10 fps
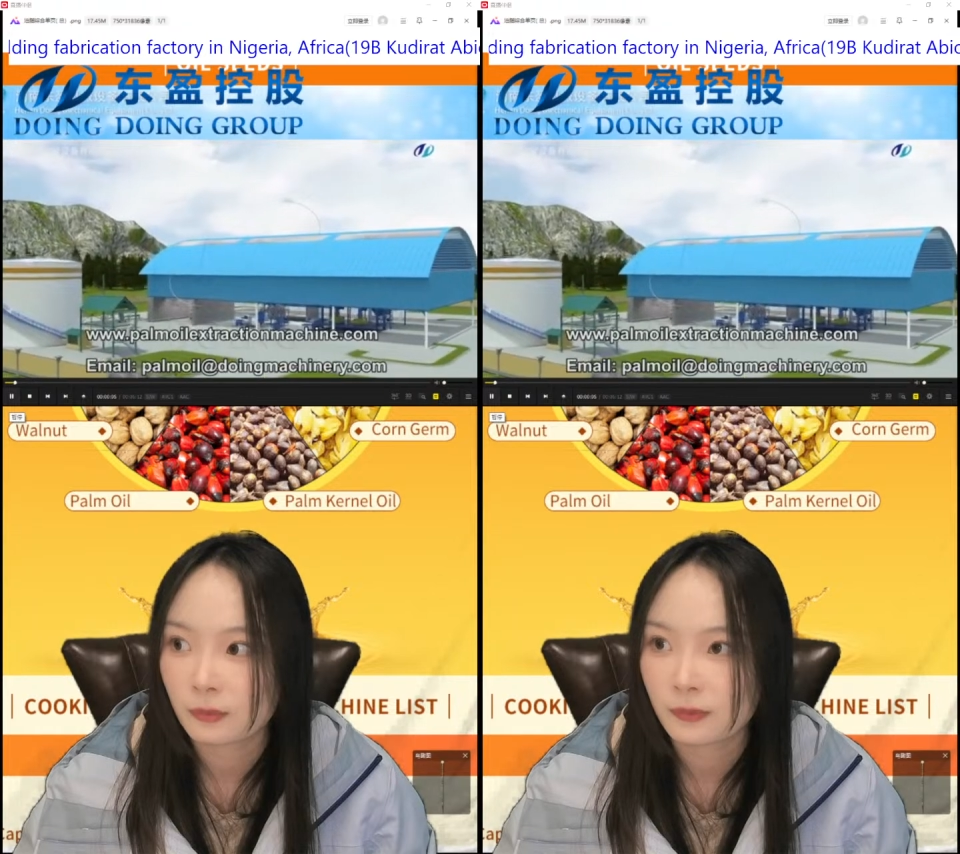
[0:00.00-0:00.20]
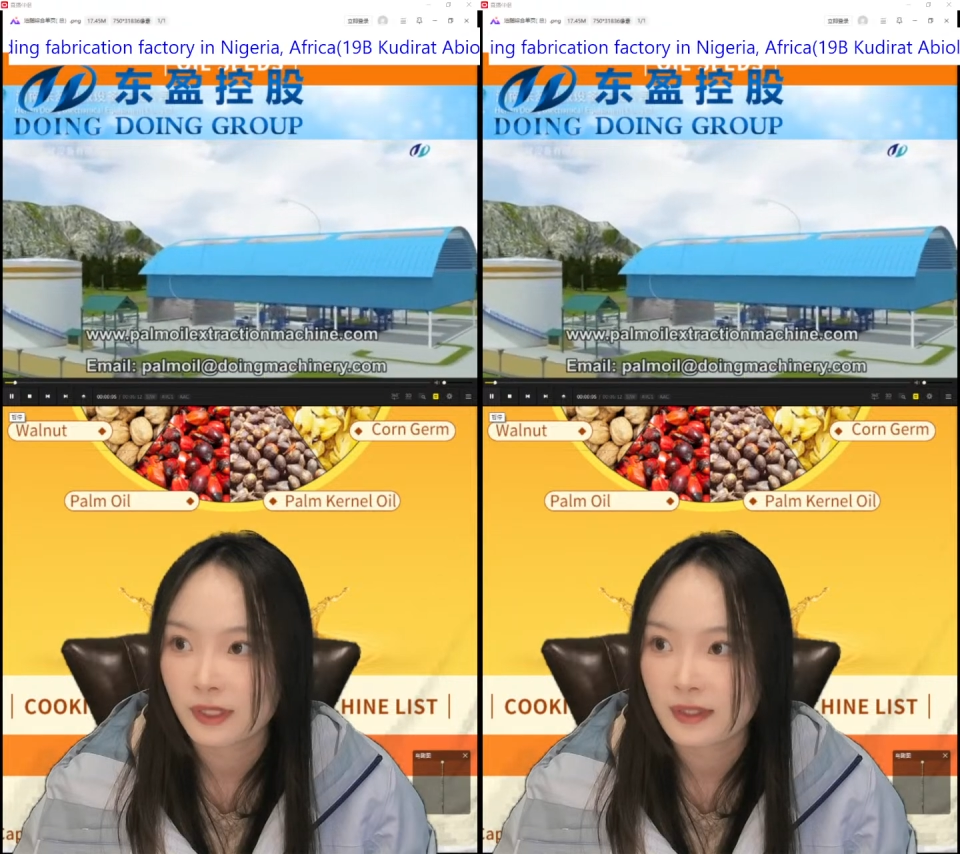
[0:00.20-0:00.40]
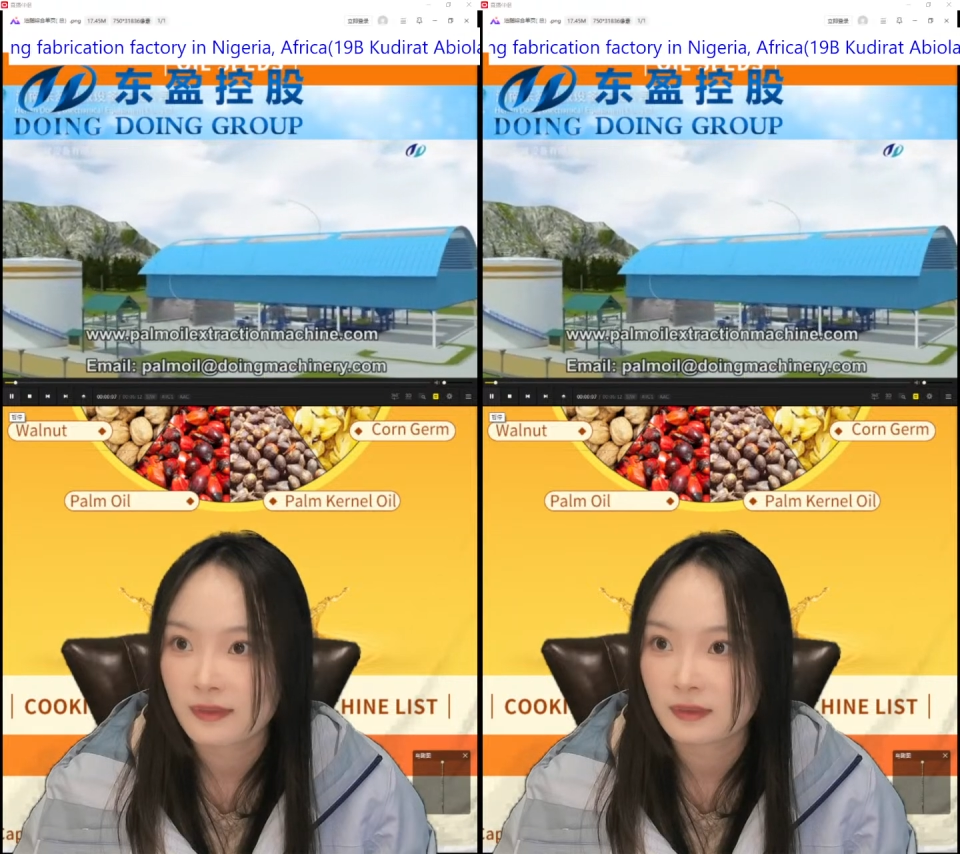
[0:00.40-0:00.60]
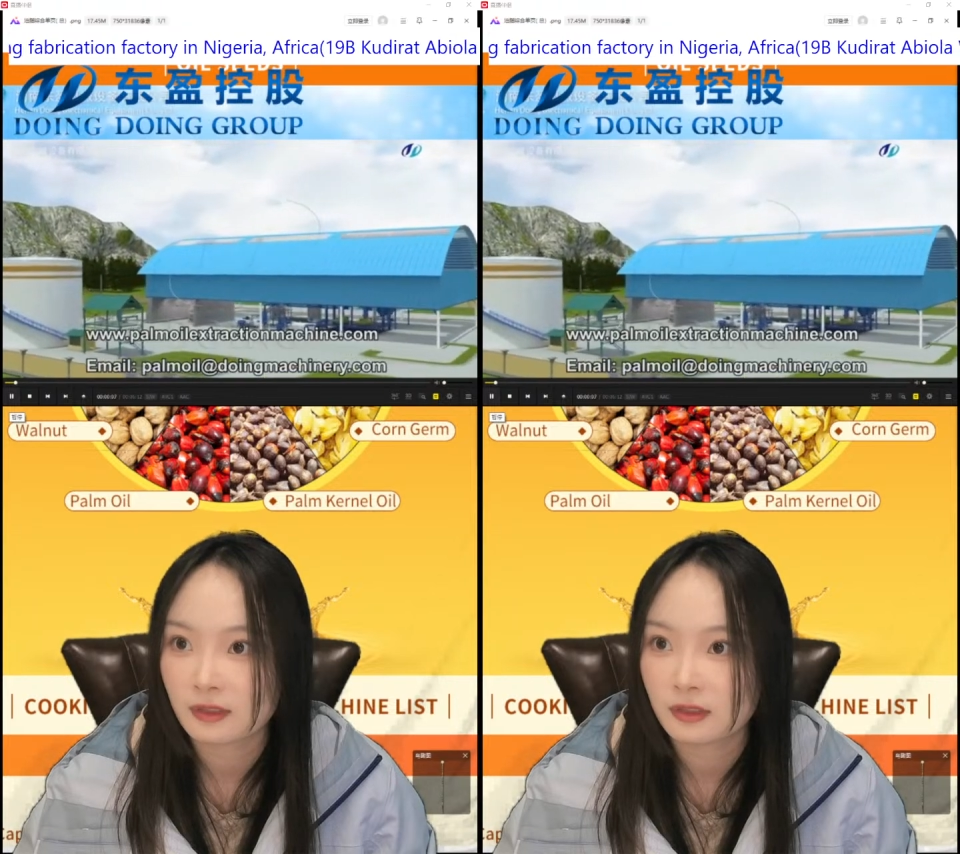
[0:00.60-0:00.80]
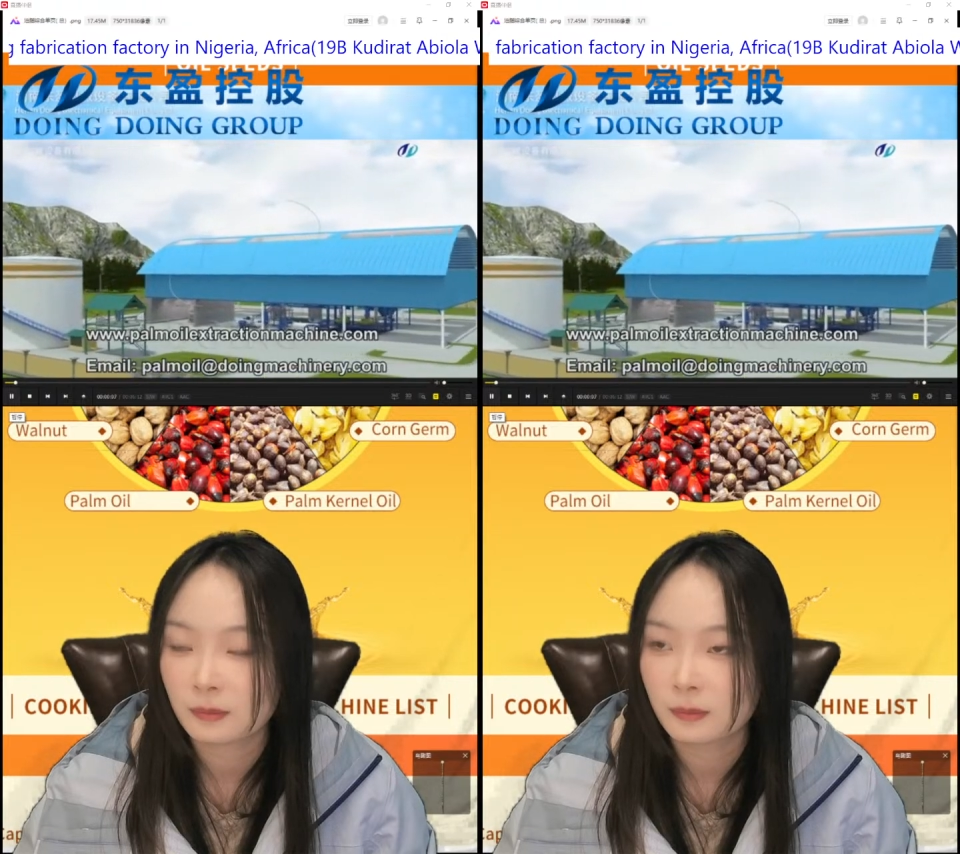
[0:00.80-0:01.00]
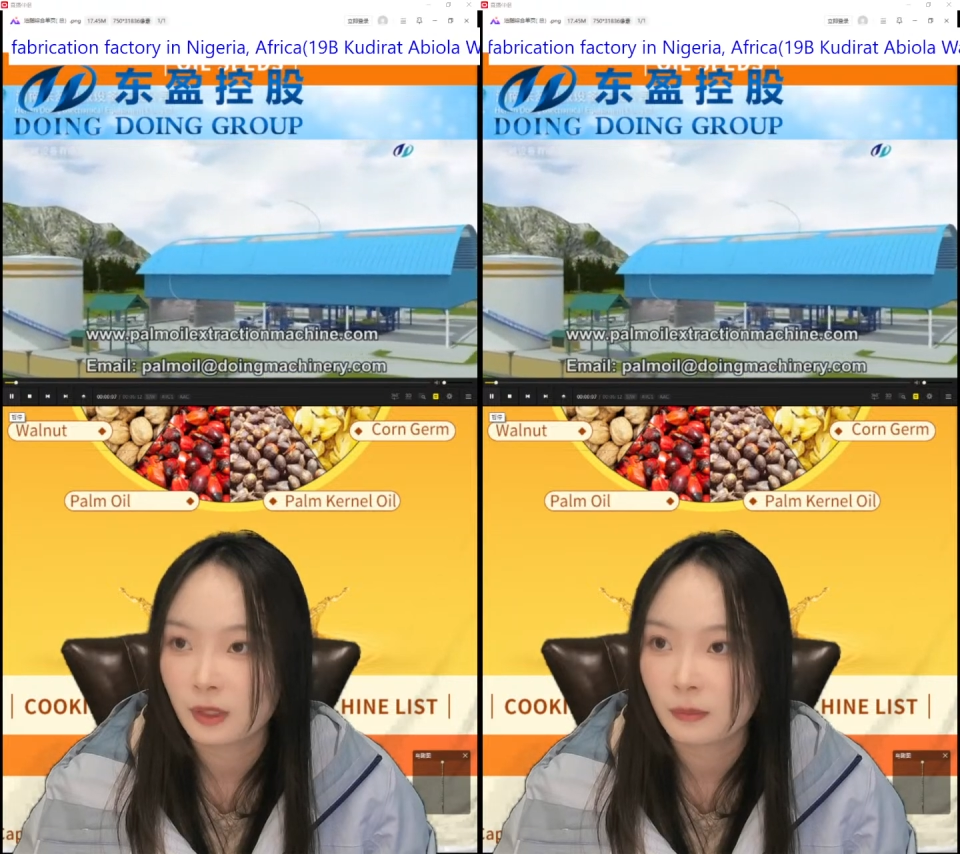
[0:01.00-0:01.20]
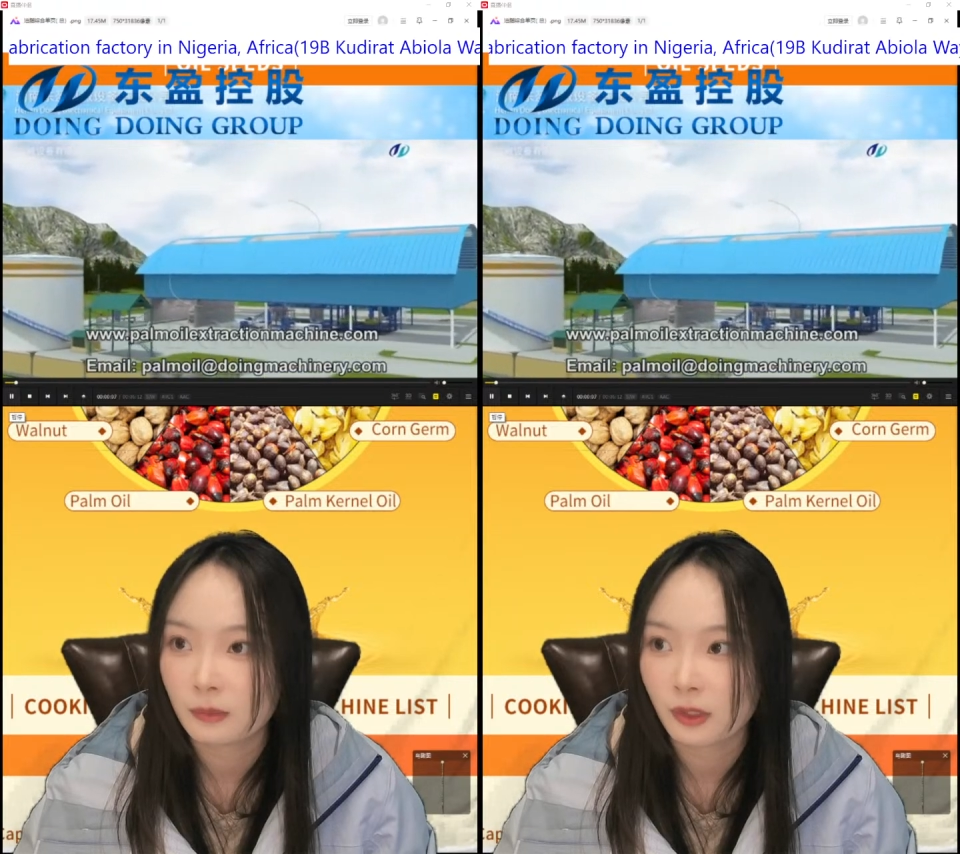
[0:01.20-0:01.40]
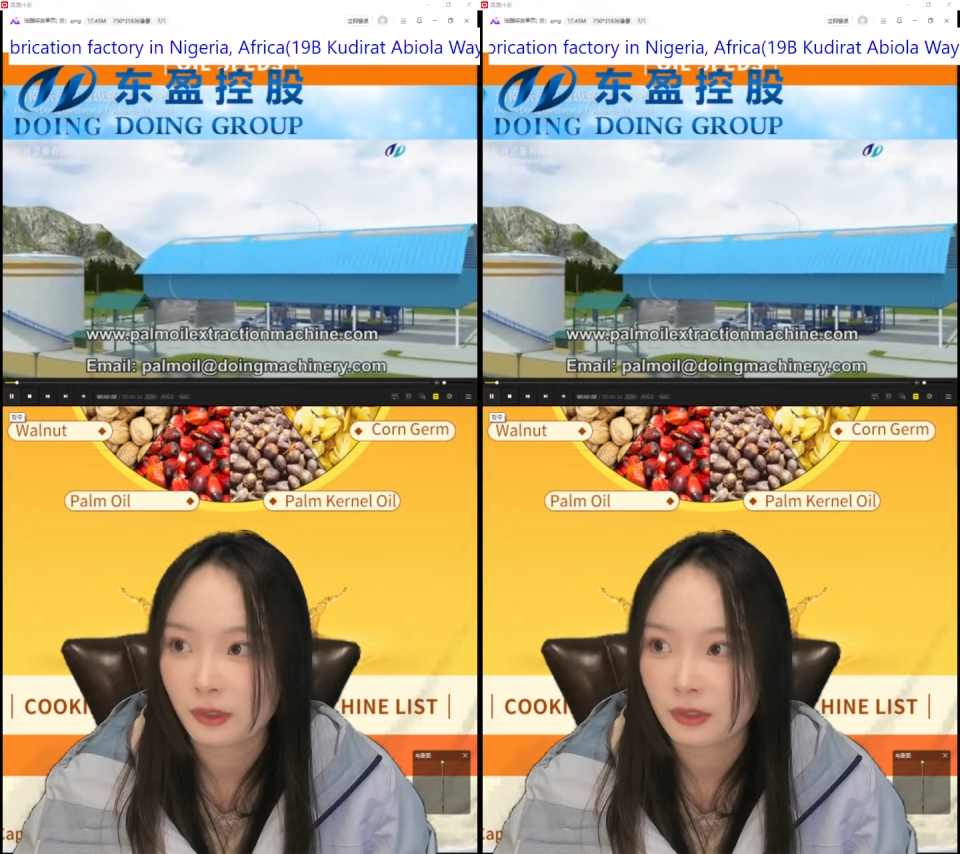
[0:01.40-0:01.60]
press the palm
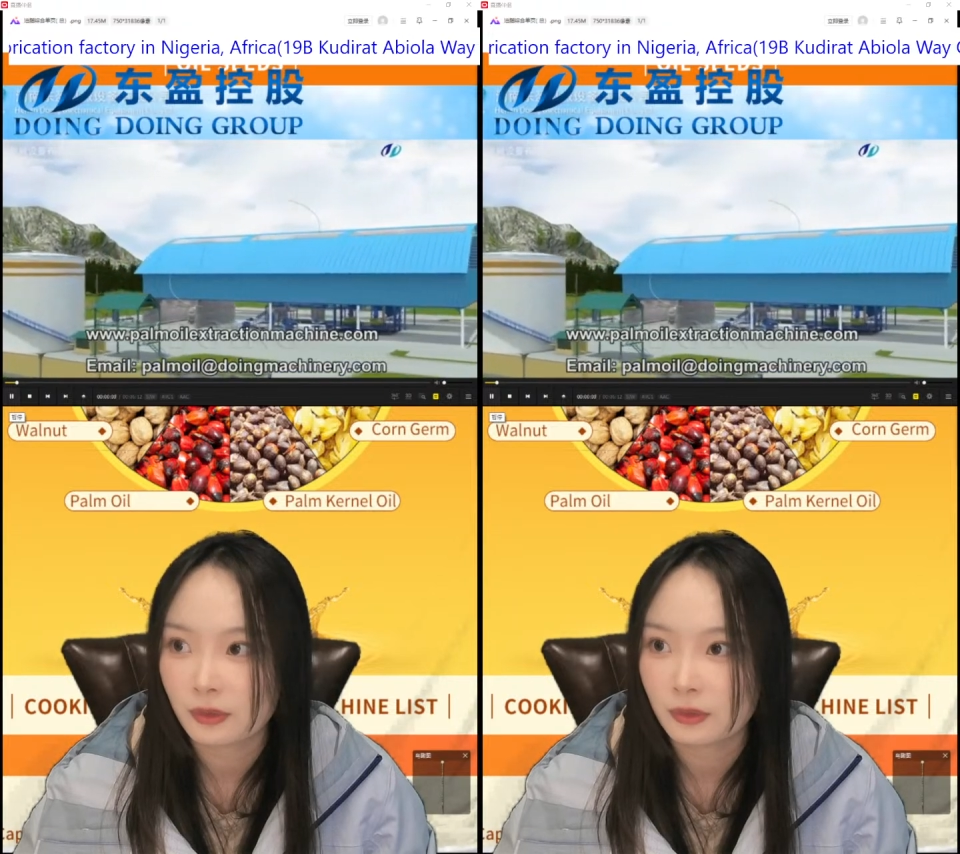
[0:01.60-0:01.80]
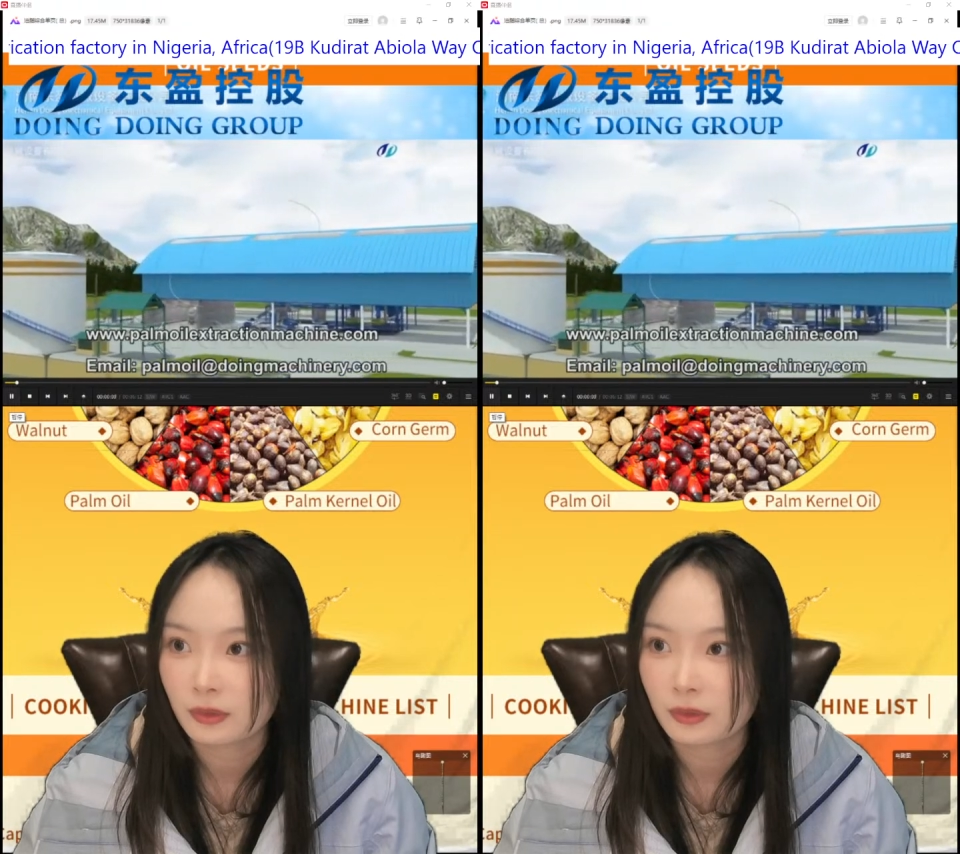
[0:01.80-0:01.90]
oil.